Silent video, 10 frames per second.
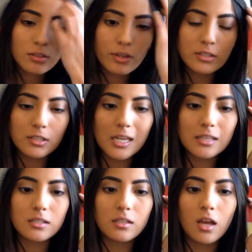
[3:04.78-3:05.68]
So
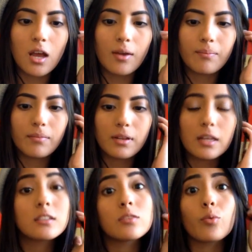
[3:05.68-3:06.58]
it's
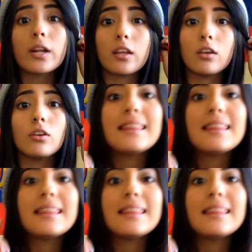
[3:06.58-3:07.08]
really good.